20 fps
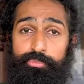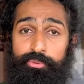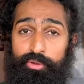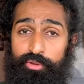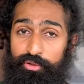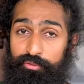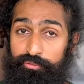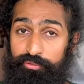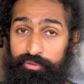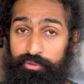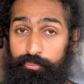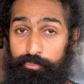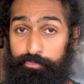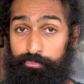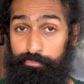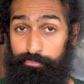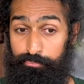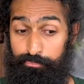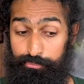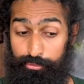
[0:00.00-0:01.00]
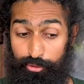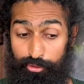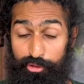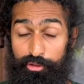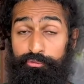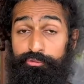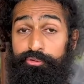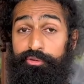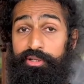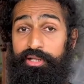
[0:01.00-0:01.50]

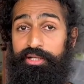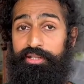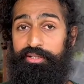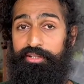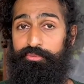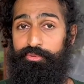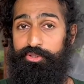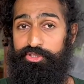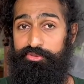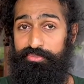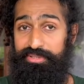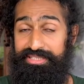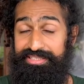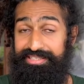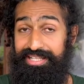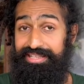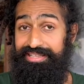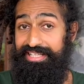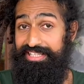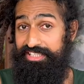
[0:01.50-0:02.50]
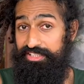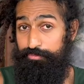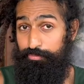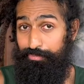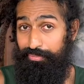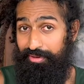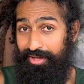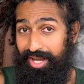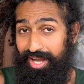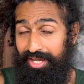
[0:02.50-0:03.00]
proliferated, which means that they
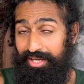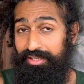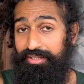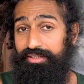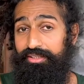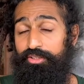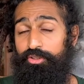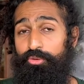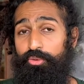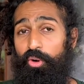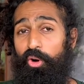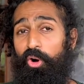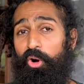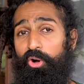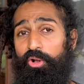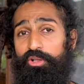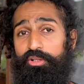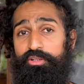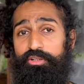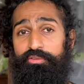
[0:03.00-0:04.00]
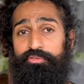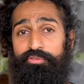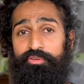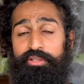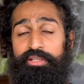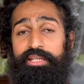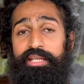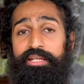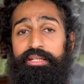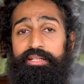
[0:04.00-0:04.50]
spread to all the
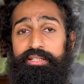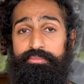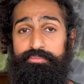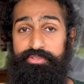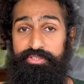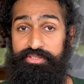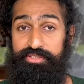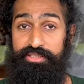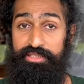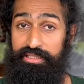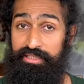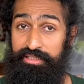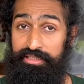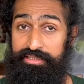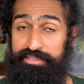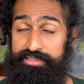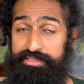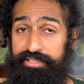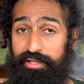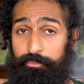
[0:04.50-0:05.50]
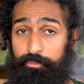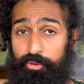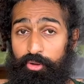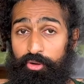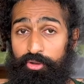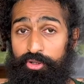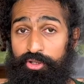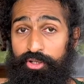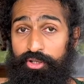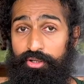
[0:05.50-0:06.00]
different kingdoms in the Indian
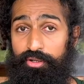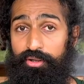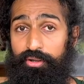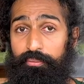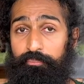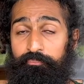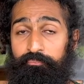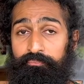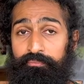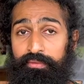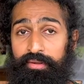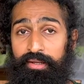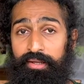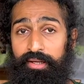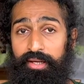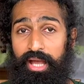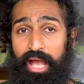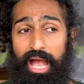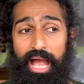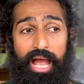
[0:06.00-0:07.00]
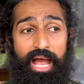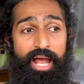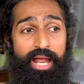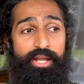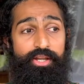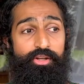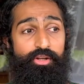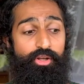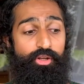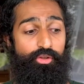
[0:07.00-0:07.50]
subcontinent.
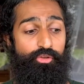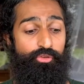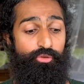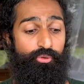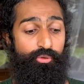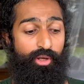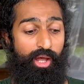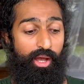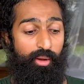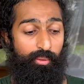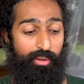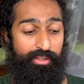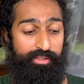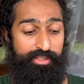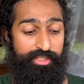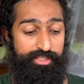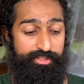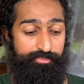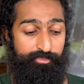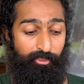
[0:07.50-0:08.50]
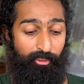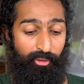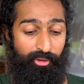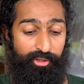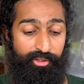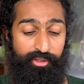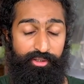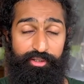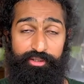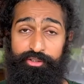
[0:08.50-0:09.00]
And so now at this
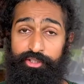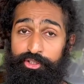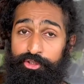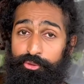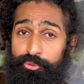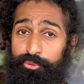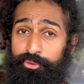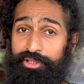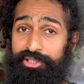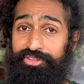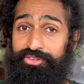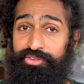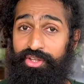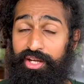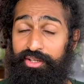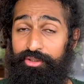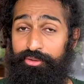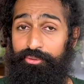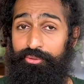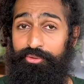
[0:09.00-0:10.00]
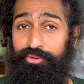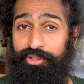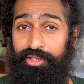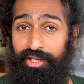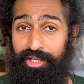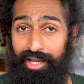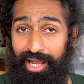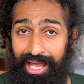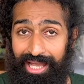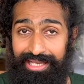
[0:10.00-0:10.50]
point, the yogis started to
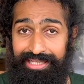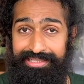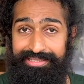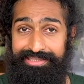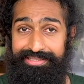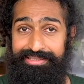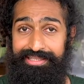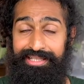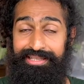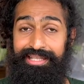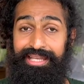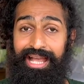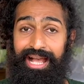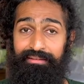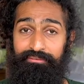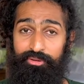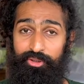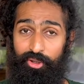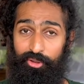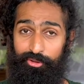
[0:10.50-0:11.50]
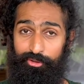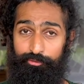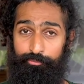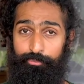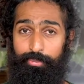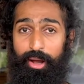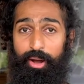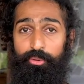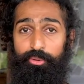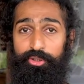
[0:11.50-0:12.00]
realize that they have a lot of
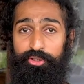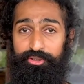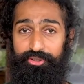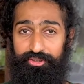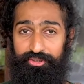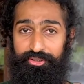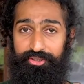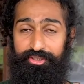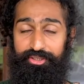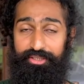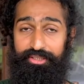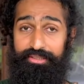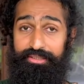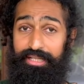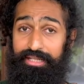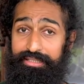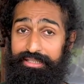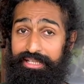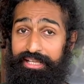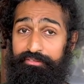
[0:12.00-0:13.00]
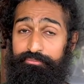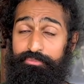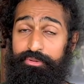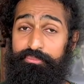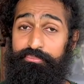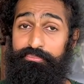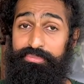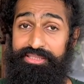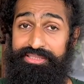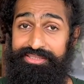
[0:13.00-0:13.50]
power, that they have
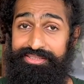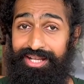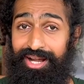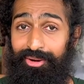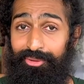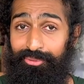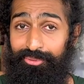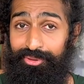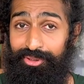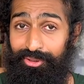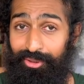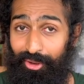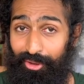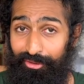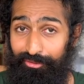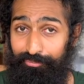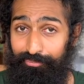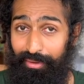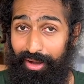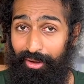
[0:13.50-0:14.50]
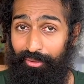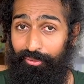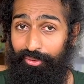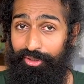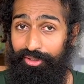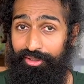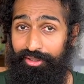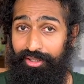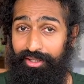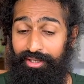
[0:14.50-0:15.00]
been bestowed with a lot of
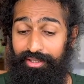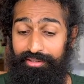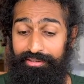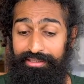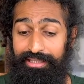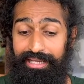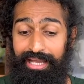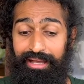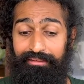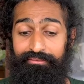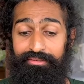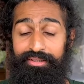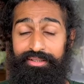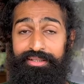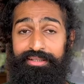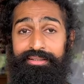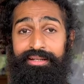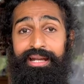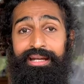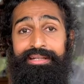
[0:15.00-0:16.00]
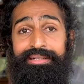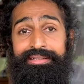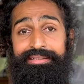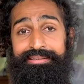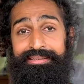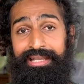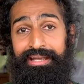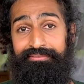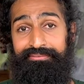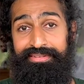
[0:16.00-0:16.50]
power. They have
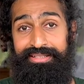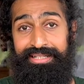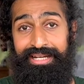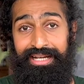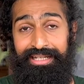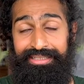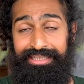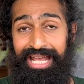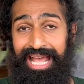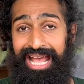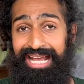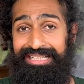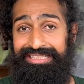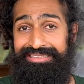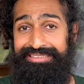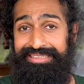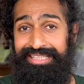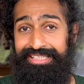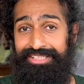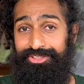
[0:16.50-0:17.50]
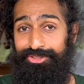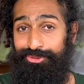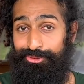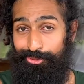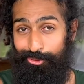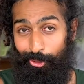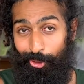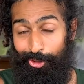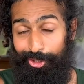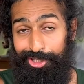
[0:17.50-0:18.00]
direct access to
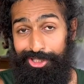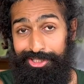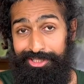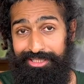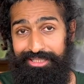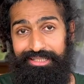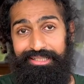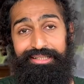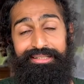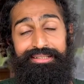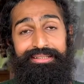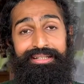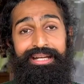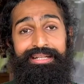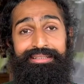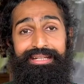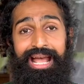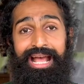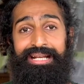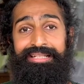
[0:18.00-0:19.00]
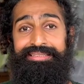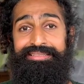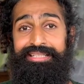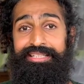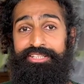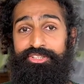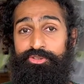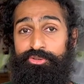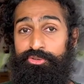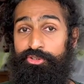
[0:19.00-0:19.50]
royalty, direct
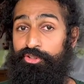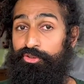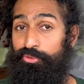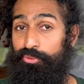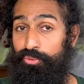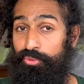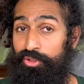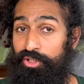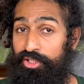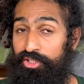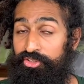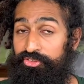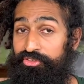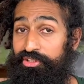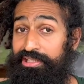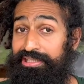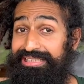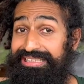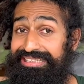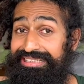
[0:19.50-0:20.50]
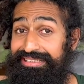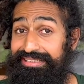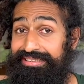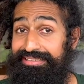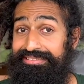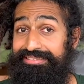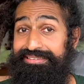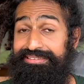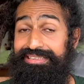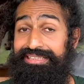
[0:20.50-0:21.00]
access to the rulers, the
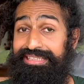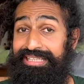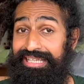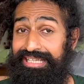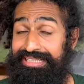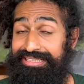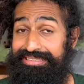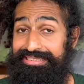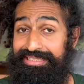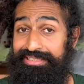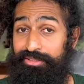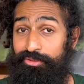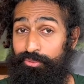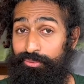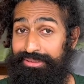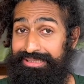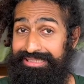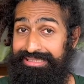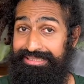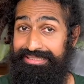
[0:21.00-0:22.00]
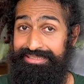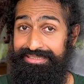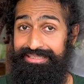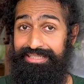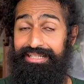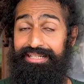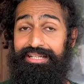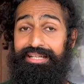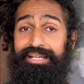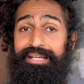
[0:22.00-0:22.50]
leaders, the kings and queens.
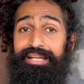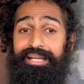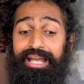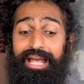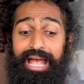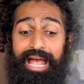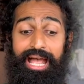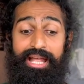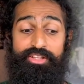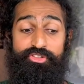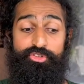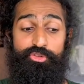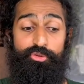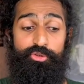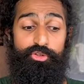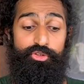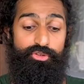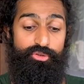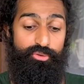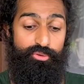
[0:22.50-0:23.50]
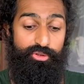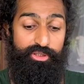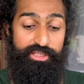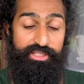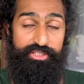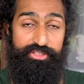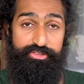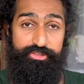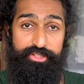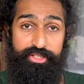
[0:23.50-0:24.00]
And so the
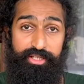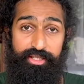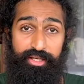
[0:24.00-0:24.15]
yogis,